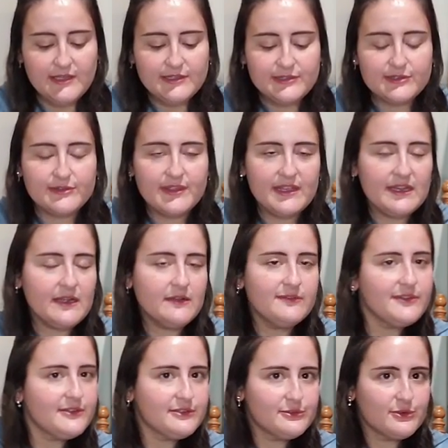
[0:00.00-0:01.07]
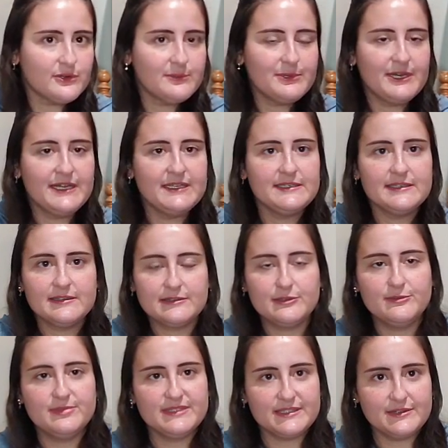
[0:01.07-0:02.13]
So they have their store brand,
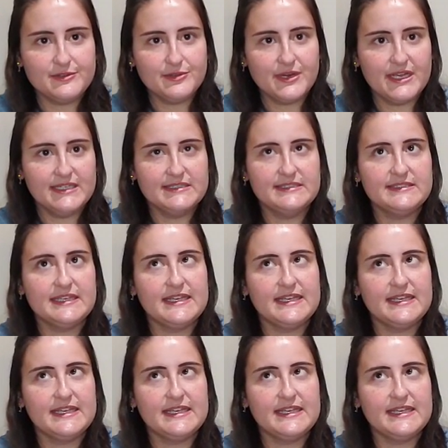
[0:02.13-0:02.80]
Loops and Threads,